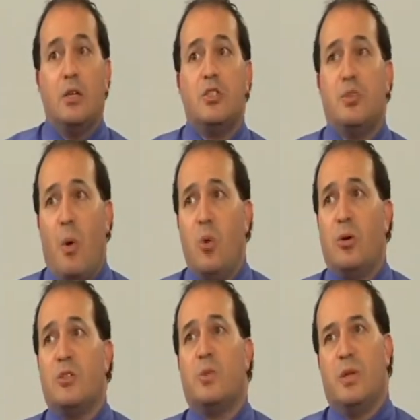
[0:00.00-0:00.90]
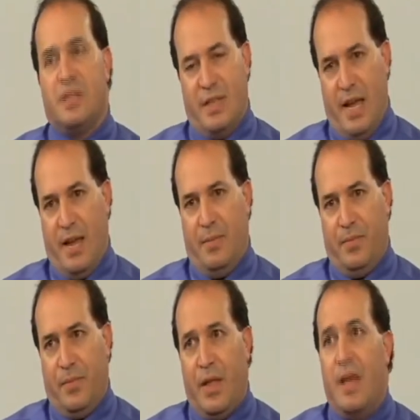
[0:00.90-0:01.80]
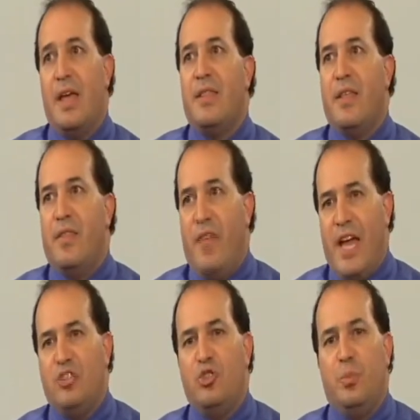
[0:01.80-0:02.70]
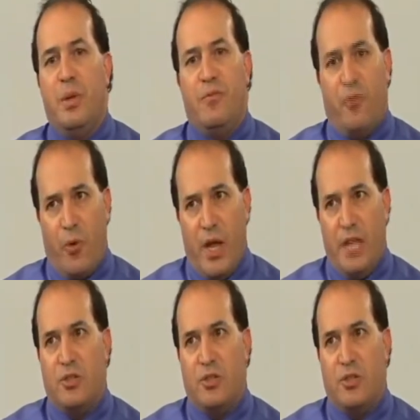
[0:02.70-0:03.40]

Smokers will say that they should be free